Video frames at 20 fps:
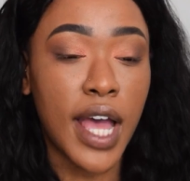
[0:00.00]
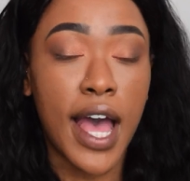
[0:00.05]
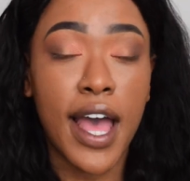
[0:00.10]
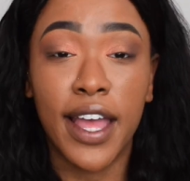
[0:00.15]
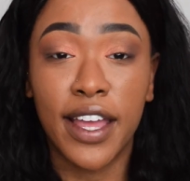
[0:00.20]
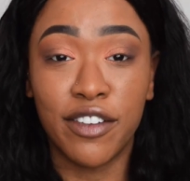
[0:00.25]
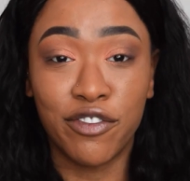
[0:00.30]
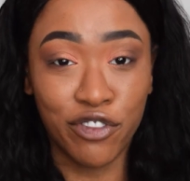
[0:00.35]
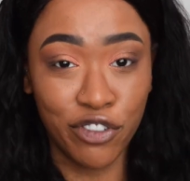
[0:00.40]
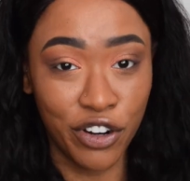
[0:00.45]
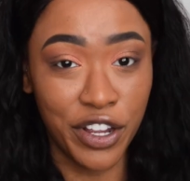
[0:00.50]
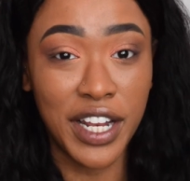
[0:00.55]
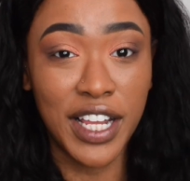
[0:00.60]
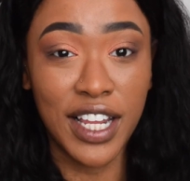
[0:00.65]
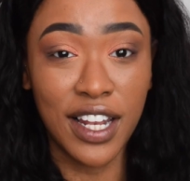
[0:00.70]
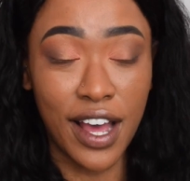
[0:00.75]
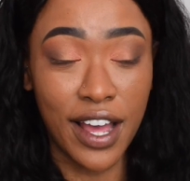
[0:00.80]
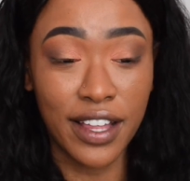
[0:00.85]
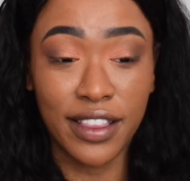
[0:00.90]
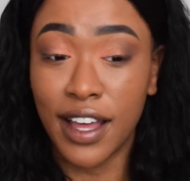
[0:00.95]
I
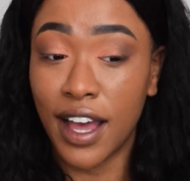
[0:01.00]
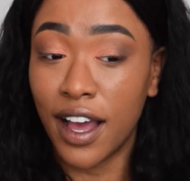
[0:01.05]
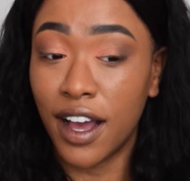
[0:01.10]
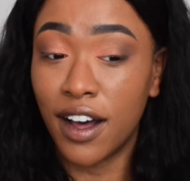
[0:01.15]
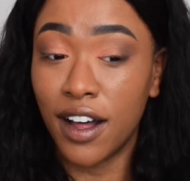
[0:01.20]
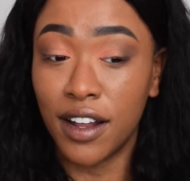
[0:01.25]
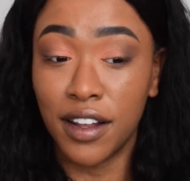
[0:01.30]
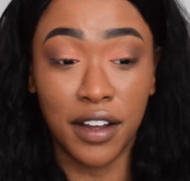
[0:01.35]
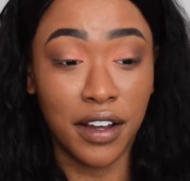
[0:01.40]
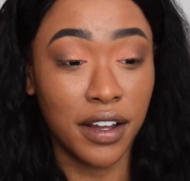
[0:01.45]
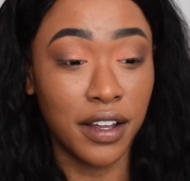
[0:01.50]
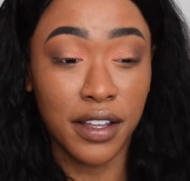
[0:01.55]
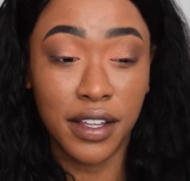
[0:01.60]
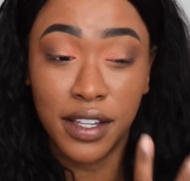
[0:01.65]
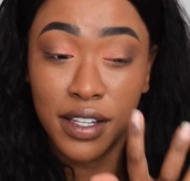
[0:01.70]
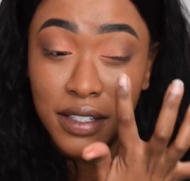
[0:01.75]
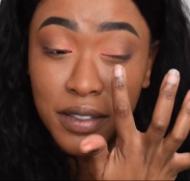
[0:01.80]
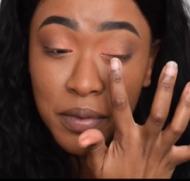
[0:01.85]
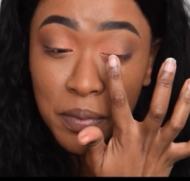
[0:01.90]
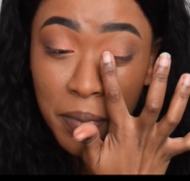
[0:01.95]
really like that colour,
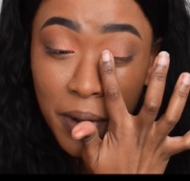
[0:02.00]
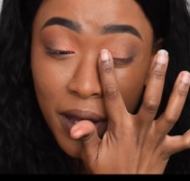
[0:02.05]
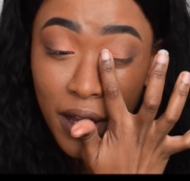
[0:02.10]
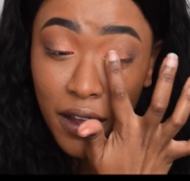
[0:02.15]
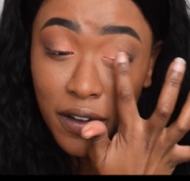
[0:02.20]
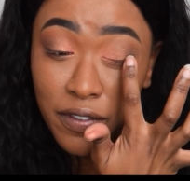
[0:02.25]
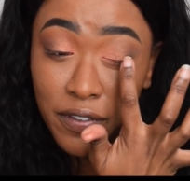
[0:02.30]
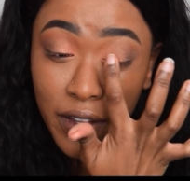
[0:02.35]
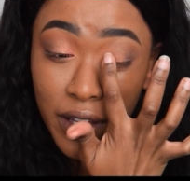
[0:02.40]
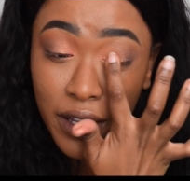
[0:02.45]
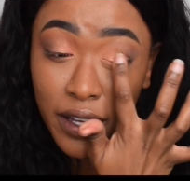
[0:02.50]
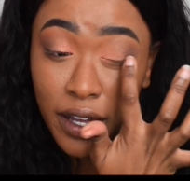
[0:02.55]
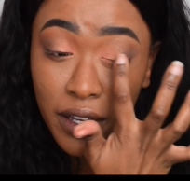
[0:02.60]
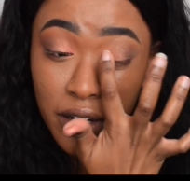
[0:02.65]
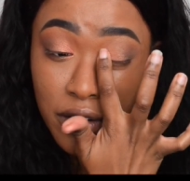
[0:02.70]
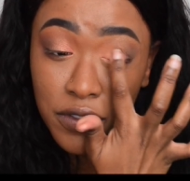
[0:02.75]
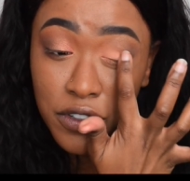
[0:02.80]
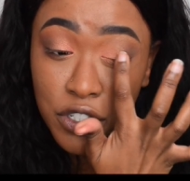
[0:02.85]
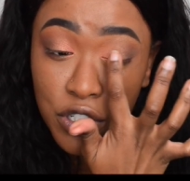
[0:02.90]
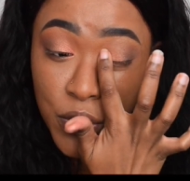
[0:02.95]
it's perfect
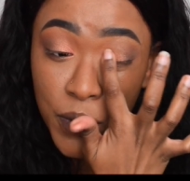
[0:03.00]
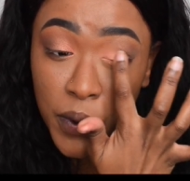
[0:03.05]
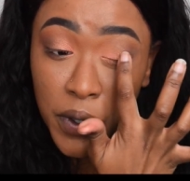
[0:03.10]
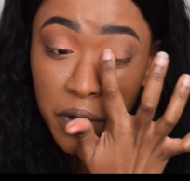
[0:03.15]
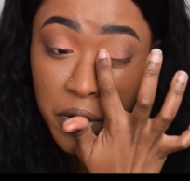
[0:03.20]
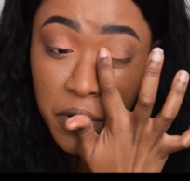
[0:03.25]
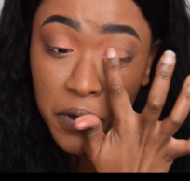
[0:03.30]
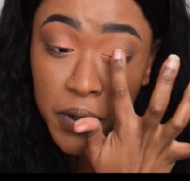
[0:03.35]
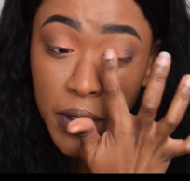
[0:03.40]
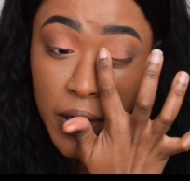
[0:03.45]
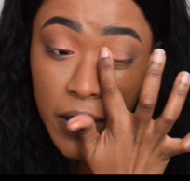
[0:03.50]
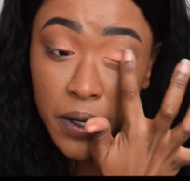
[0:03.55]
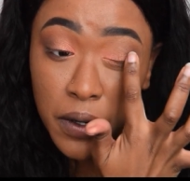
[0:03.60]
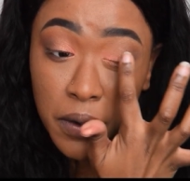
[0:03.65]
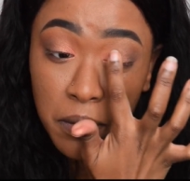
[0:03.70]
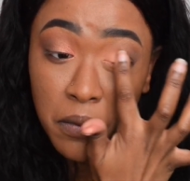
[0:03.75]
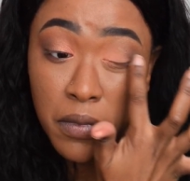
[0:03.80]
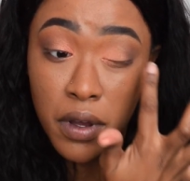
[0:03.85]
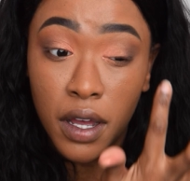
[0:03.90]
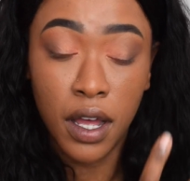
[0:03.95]
kind of
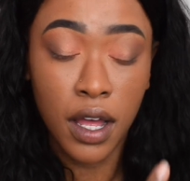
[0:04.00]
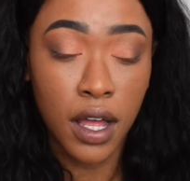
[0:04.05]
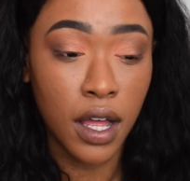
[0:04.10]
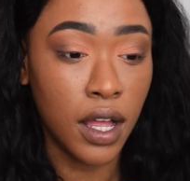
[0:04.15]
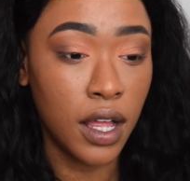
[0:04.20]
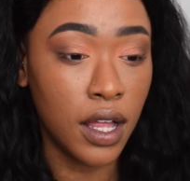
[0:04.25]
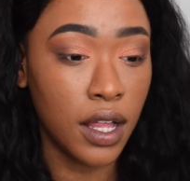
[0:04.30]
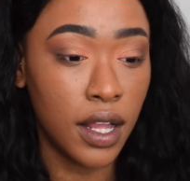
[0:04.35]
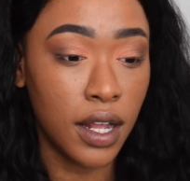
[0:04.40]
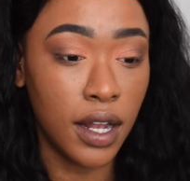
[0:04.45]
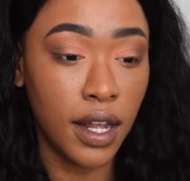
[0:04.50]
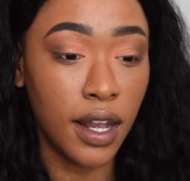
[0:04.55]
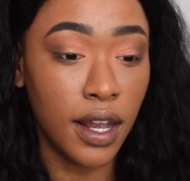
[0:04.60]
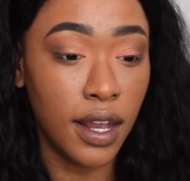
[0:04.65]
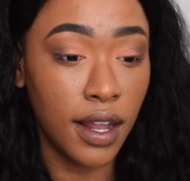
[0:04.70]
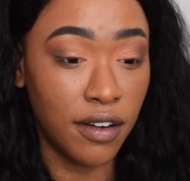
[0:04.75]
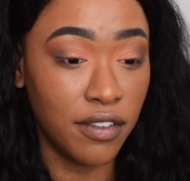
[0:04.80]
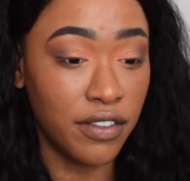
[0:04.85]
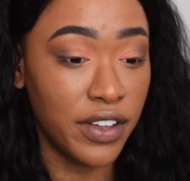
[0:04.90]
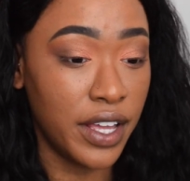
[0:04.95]
duochrome,
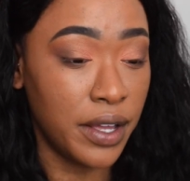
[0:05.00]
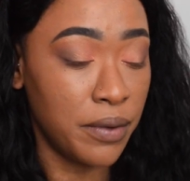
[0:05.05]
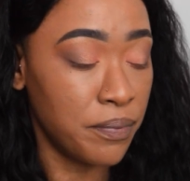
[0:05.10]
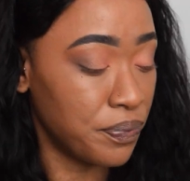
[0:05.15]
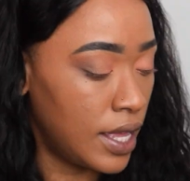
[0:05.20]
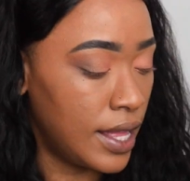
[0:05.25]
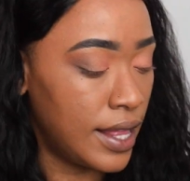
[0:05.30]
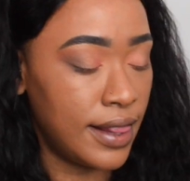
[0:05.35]
love it.